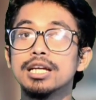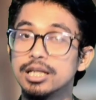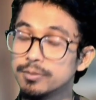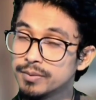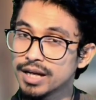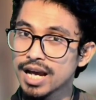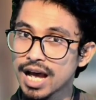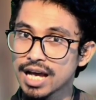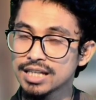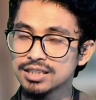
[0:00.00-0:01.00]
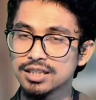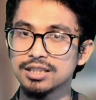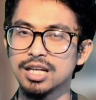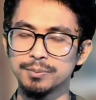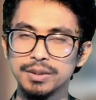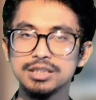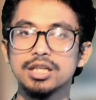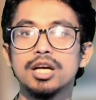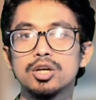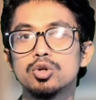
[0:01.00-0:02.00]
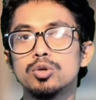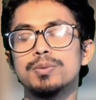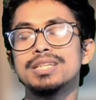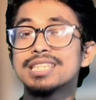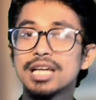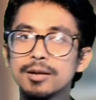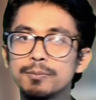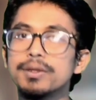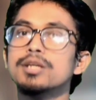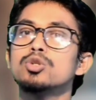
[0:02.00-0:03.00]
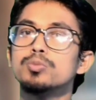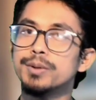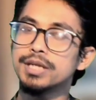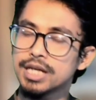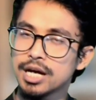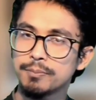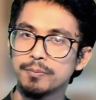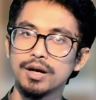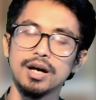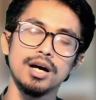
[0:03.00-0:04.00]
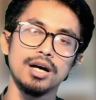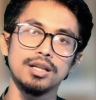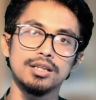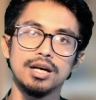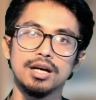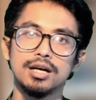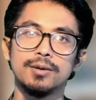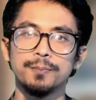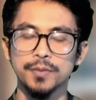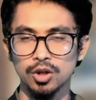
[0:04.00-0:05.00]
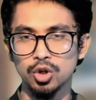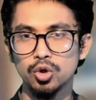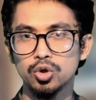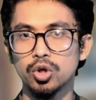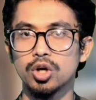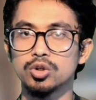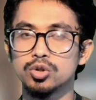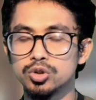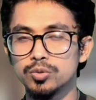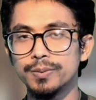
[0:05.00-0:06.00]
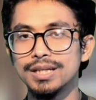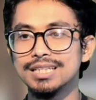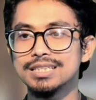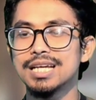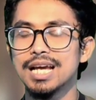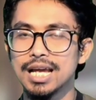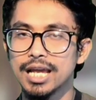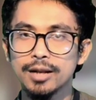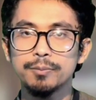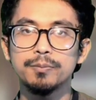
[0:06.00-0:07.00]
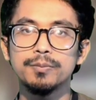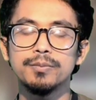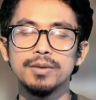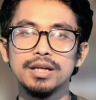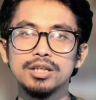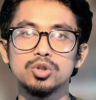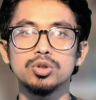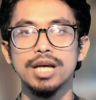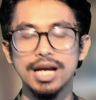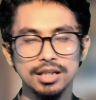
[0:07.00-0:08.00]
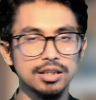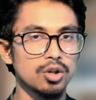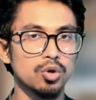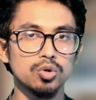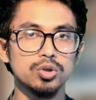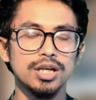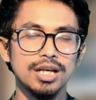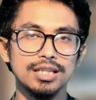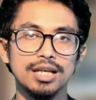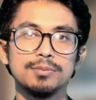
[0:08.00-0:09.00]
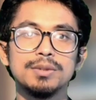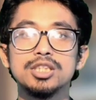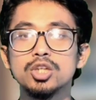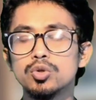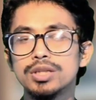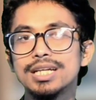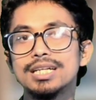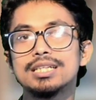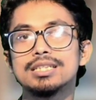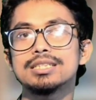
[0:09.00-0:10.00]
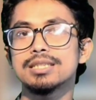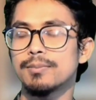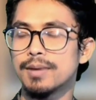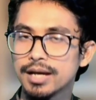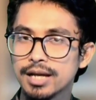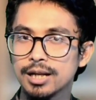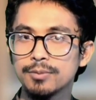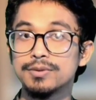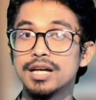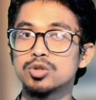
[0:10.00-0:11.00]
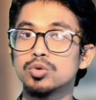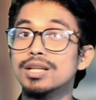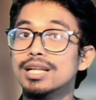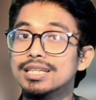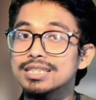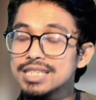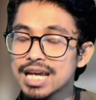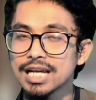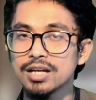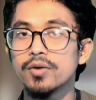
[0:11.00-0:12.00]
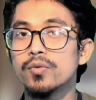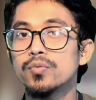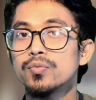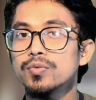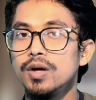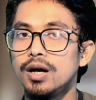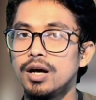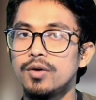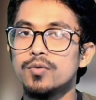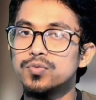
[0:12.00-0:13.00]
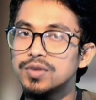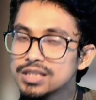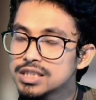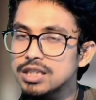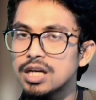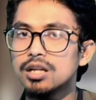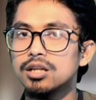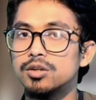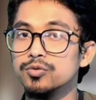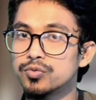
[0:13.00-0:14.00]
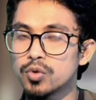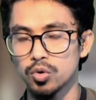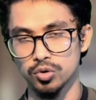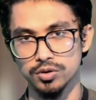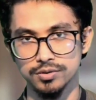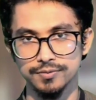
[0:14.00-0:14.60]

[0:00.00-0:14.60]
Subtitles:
give me a hand? That means, could you please help me to pick up the load, or could you please help me to carry the load? That means you need some help that will take physical effort.